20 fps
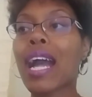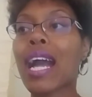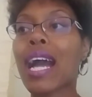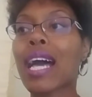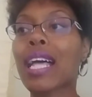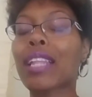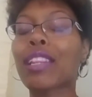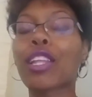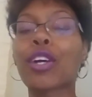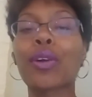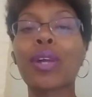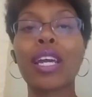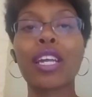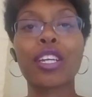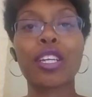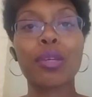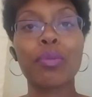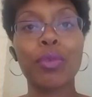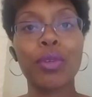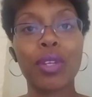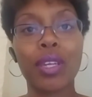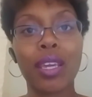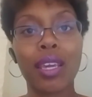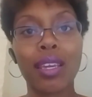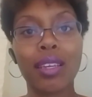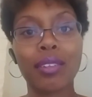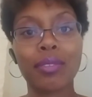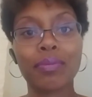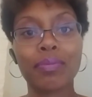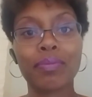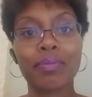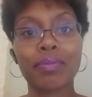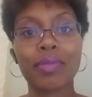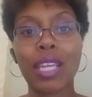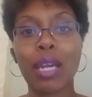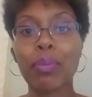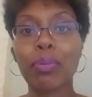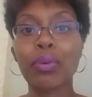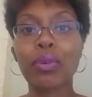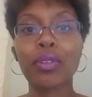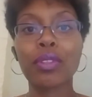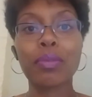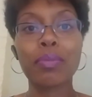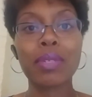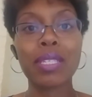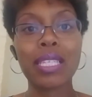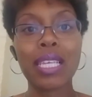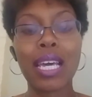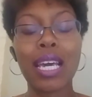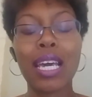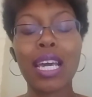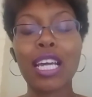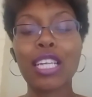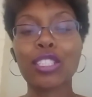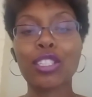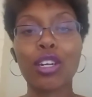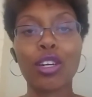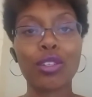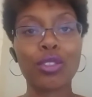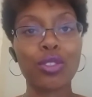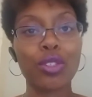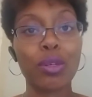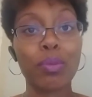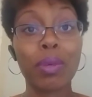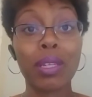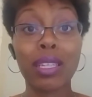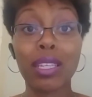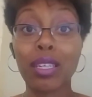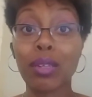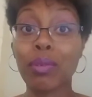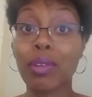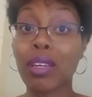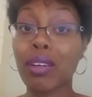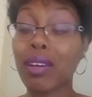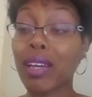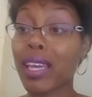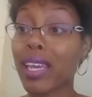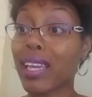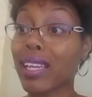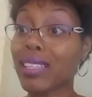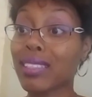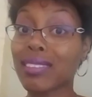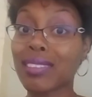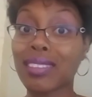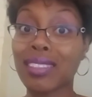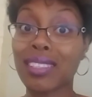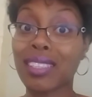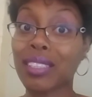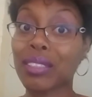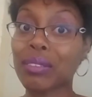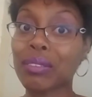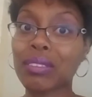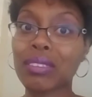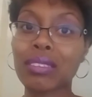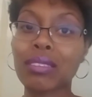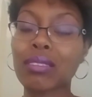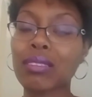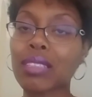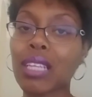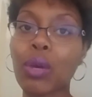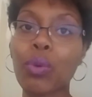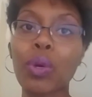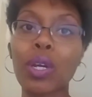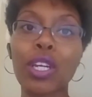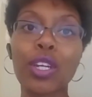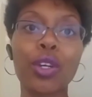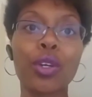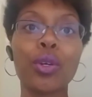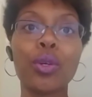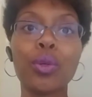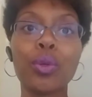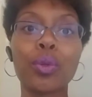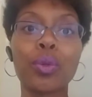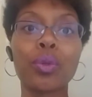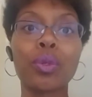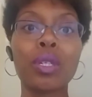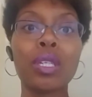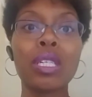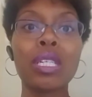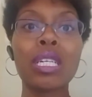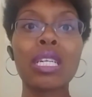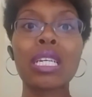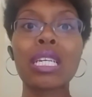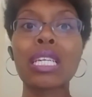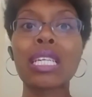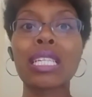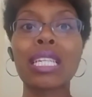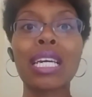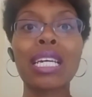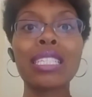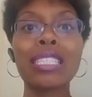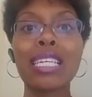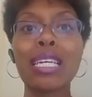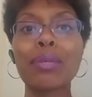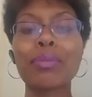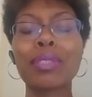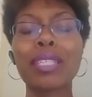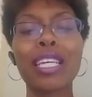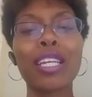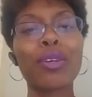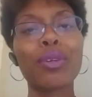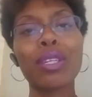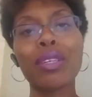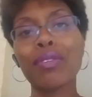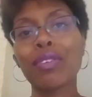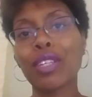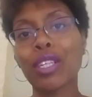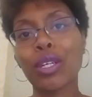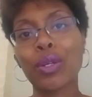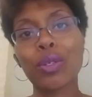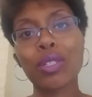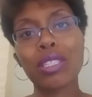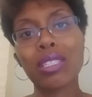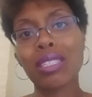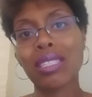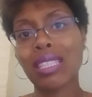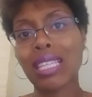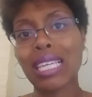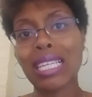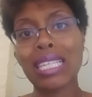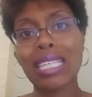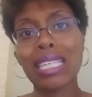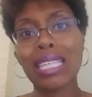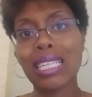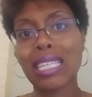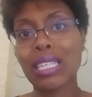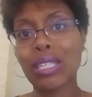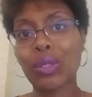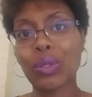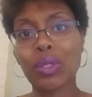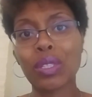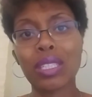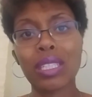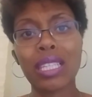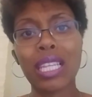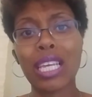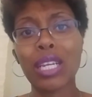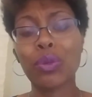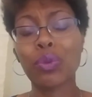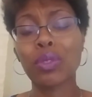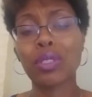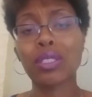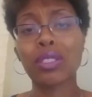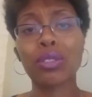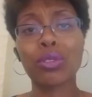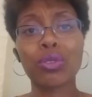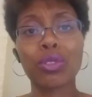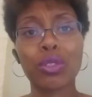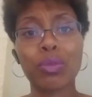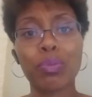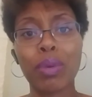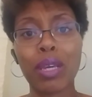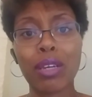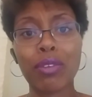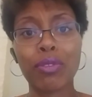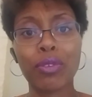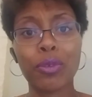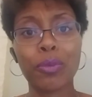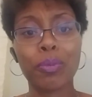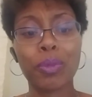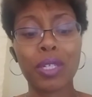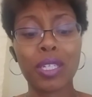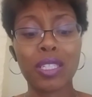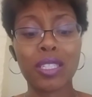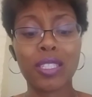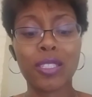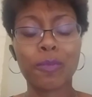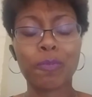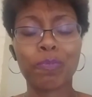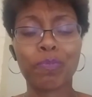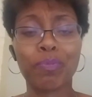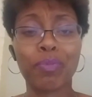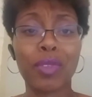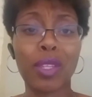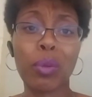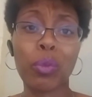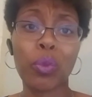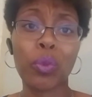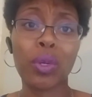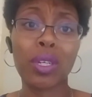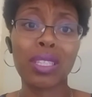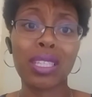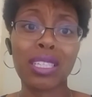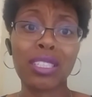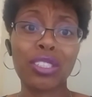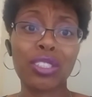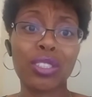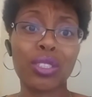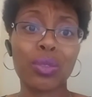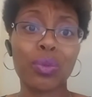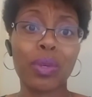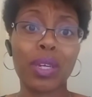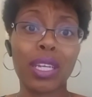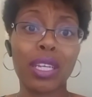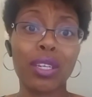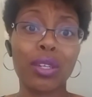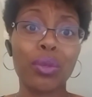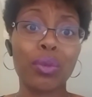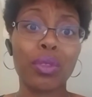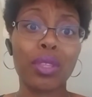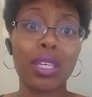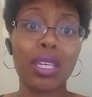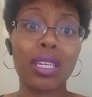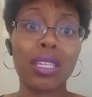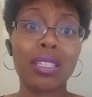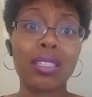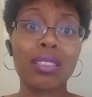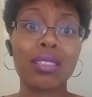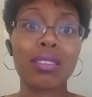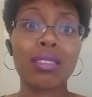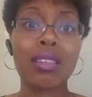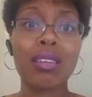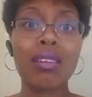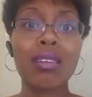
learned how to communicate. I pull them aside. I talk to them. I let them know, hey, that wasn't cool. And a lot of times they don't even know they did it or that it was disrespectful, because number one, that's just the way they do things.